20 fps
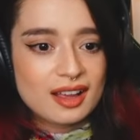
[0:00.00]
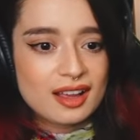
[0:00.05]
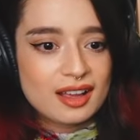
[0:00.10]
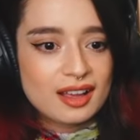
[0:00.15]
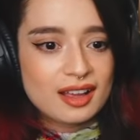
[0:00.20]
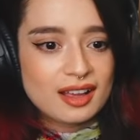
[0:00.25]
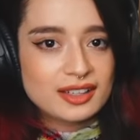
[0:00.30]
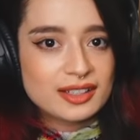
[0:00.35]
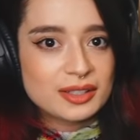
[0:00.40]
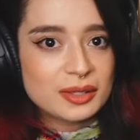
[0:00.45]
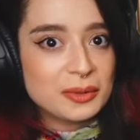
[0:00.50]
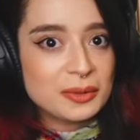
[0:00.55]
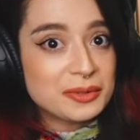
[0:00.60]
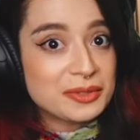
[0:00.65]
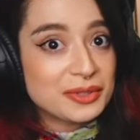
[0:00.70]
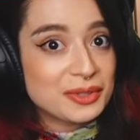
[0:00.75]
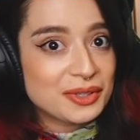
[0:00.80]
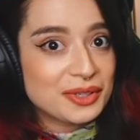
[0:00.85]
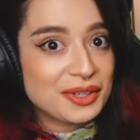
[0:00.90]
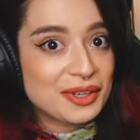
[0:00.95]

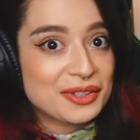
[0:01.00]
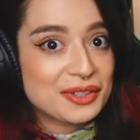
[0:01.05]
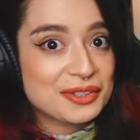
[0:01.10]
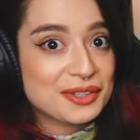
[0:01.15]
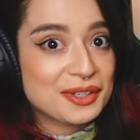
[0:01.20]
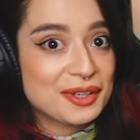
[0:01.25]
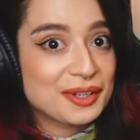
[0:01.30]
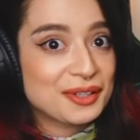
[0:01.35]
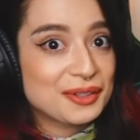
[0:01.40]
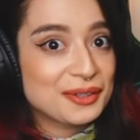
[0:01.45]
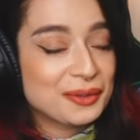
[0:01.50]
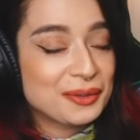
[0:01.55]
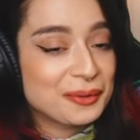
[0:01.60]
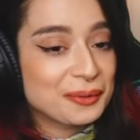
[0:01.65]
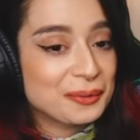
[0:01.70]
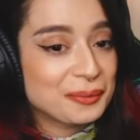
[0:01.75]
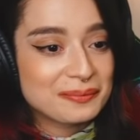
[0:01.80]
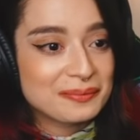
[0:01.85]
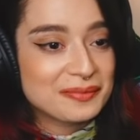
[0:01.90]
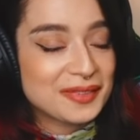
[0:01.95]
Adults can get scared
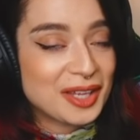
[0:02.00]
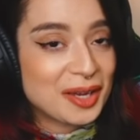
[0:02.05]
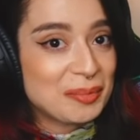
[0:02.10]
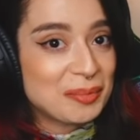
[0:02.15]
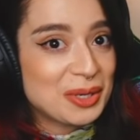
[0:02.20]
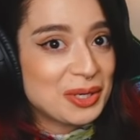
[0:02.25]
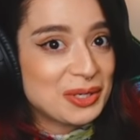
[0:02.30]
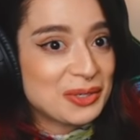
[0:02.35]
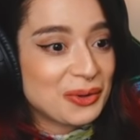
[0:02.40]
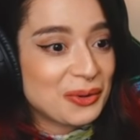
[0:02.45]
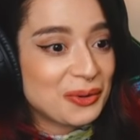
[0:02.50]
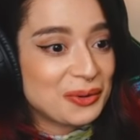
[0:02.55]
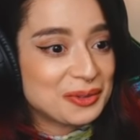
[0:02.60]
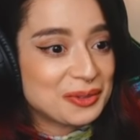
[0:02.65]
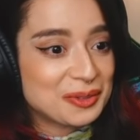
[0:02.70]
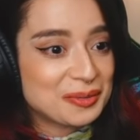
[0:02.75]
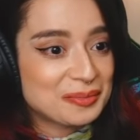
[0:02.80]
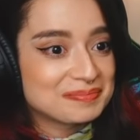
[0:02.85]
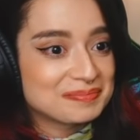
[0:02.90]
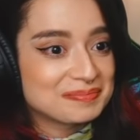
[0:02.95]
too. I'm an
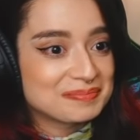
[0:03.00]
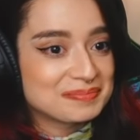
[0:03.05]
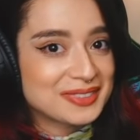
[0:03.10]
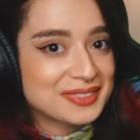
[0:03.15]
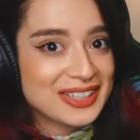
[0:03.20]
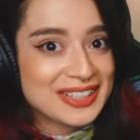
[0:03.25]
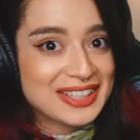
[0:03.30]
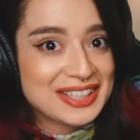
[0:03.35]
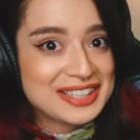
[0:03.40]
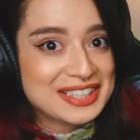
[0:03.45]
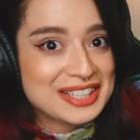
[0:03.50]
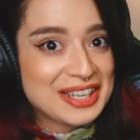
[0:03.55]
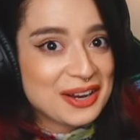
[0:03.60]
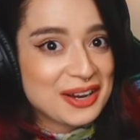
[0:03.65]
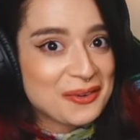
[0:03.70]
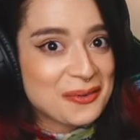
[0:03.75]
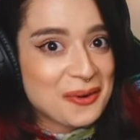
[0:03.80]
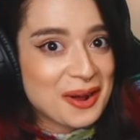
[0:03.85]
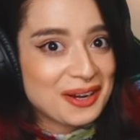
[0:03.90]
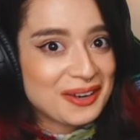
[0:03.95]
adult. I get scared
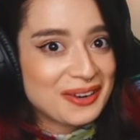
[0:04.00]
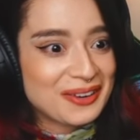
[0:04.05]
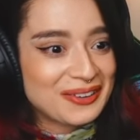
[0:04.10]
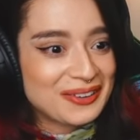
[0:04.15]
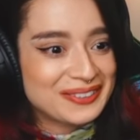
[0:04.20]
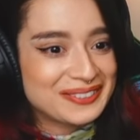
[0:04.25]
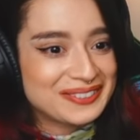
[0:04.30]
quite a lot.